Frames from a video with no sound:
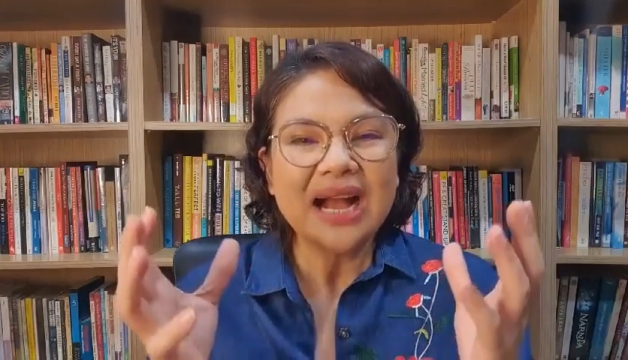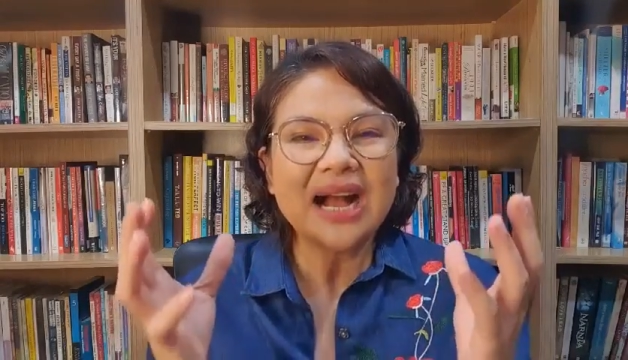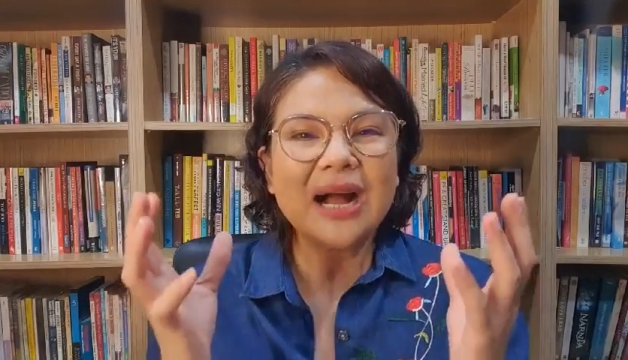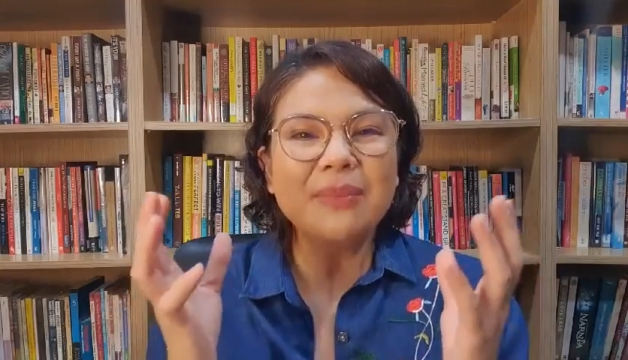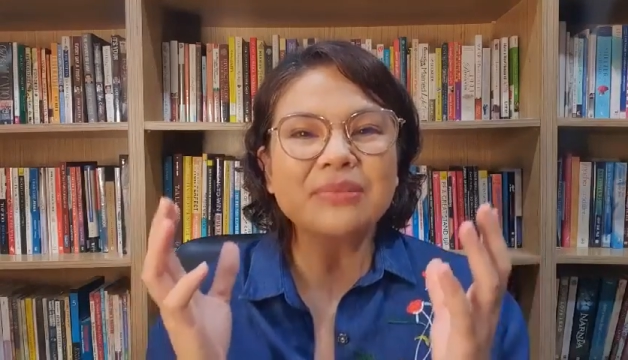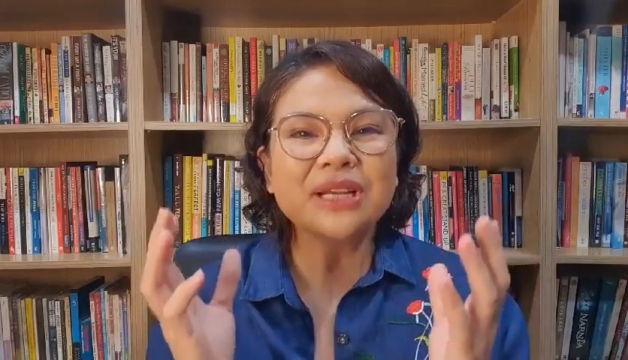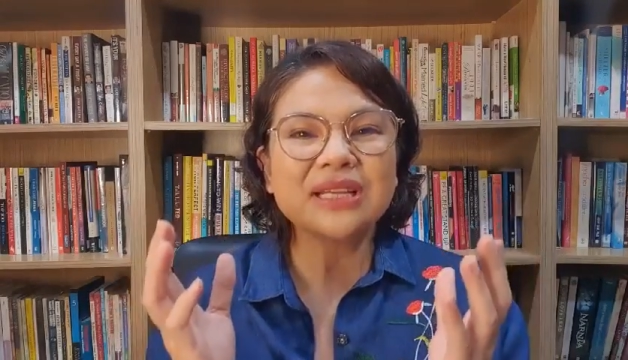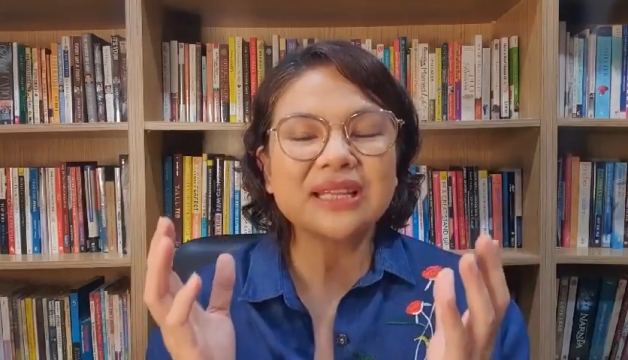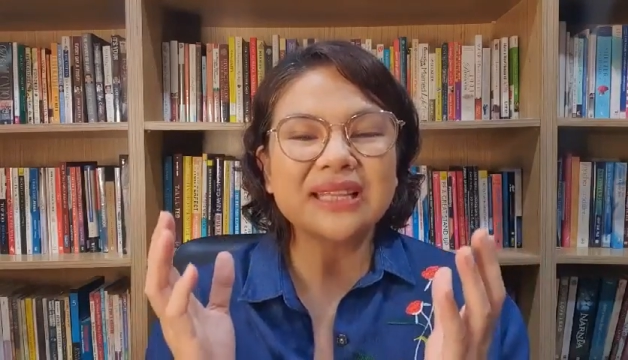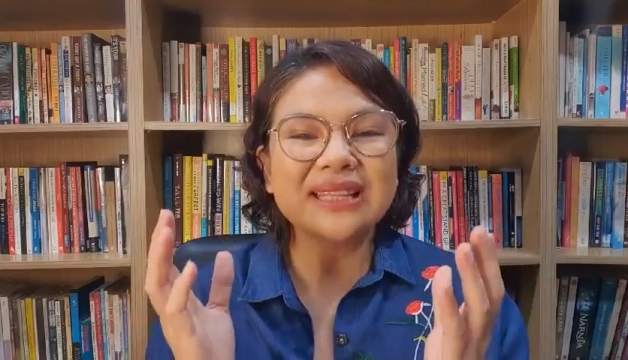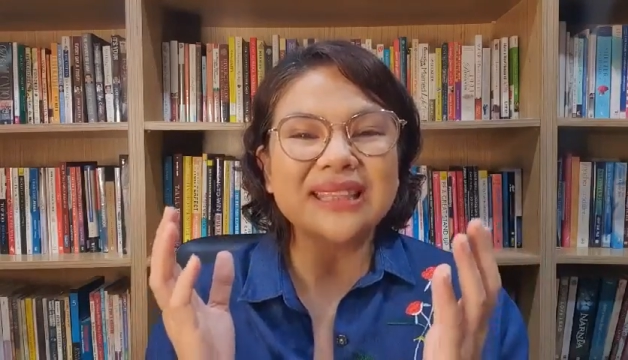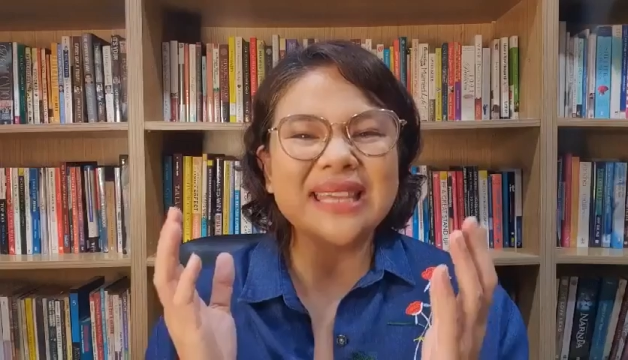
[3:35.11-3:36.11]
um,
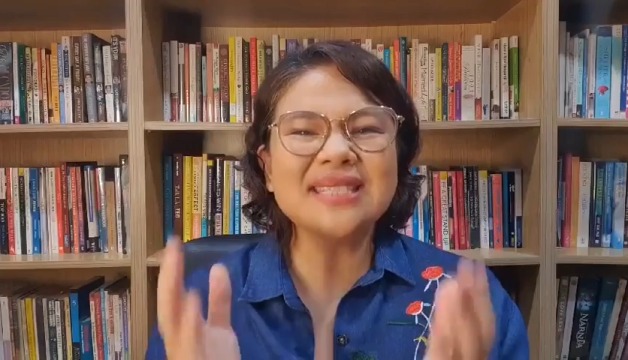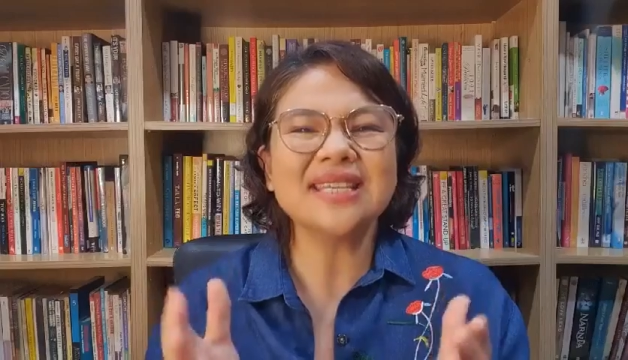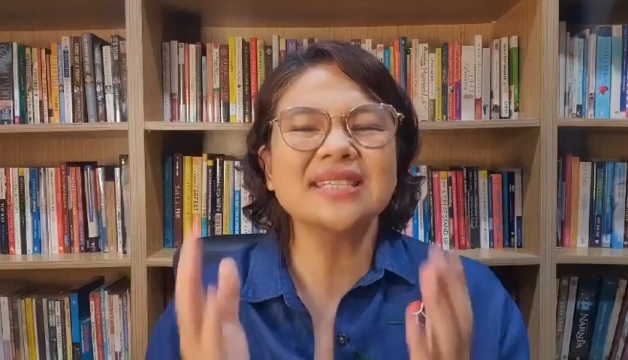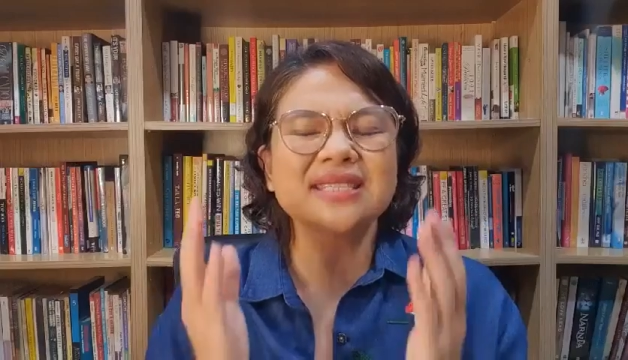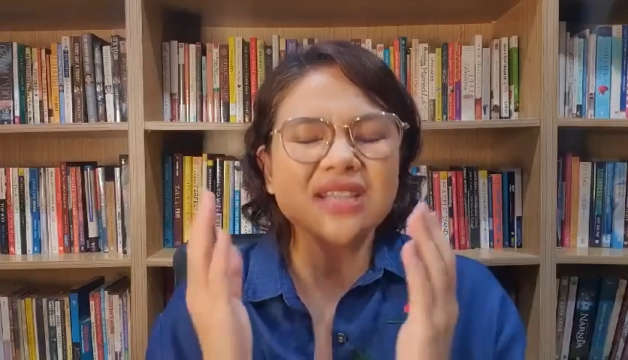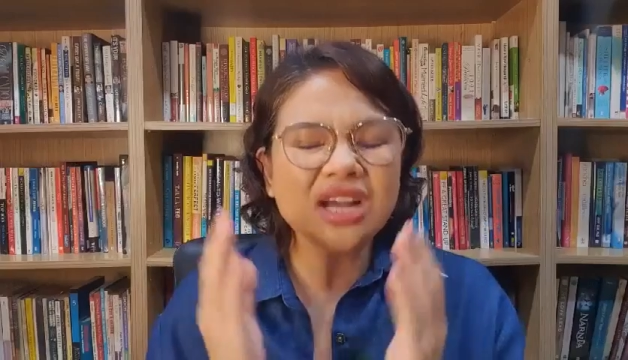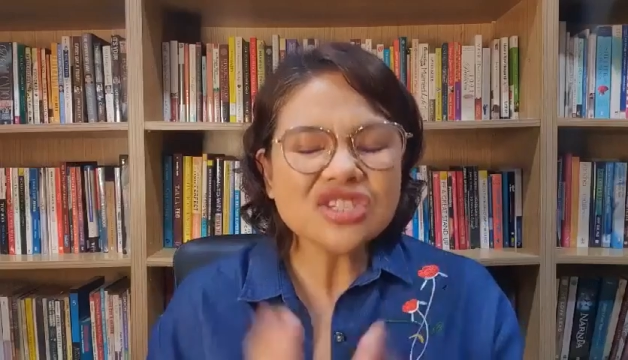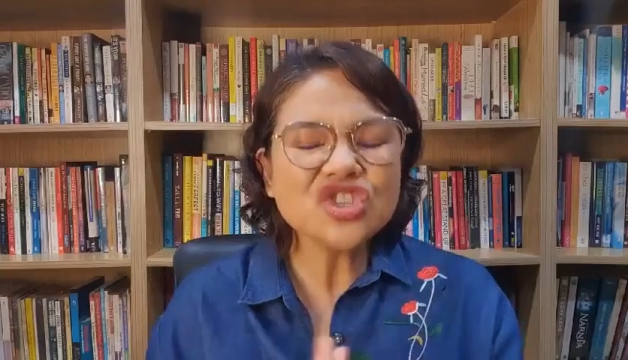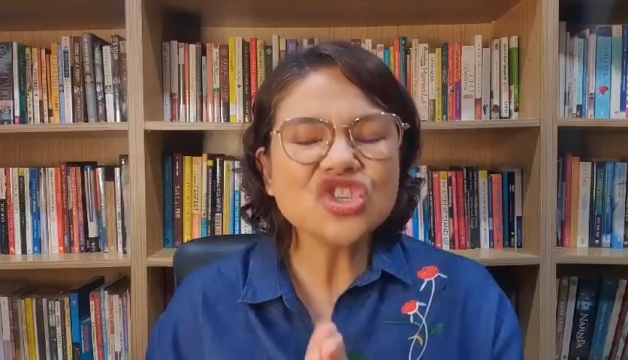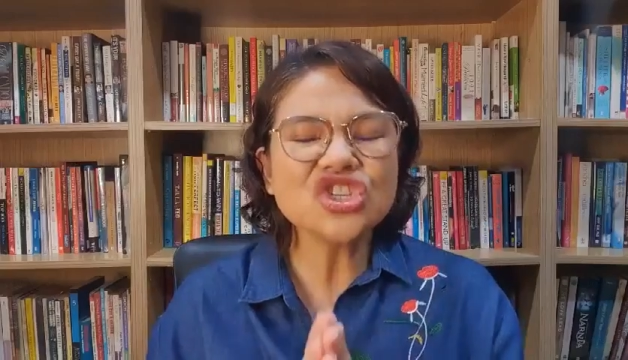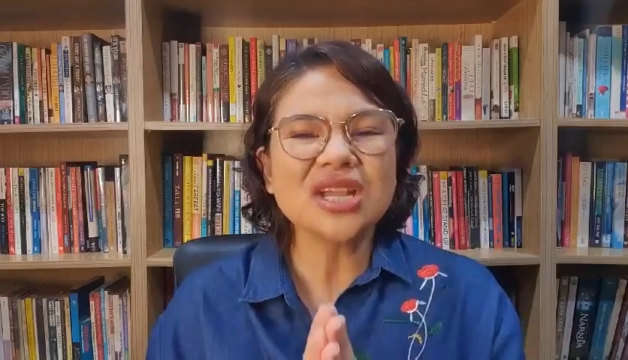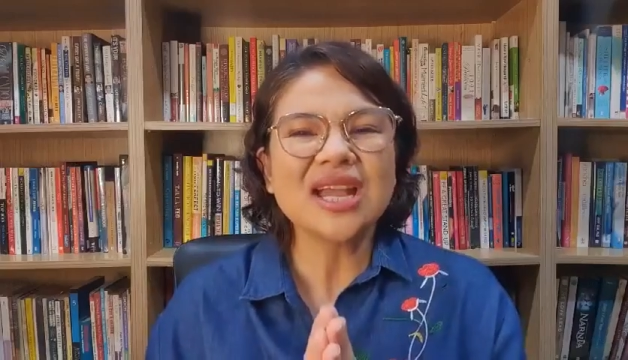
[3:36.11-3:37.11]
this is
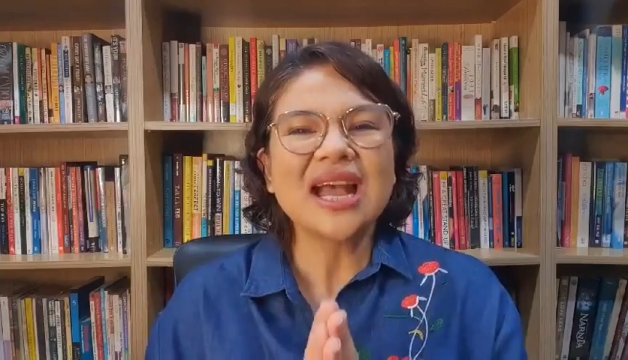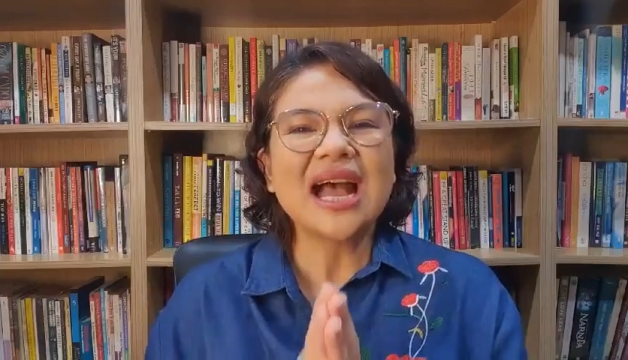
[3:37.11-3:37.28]
such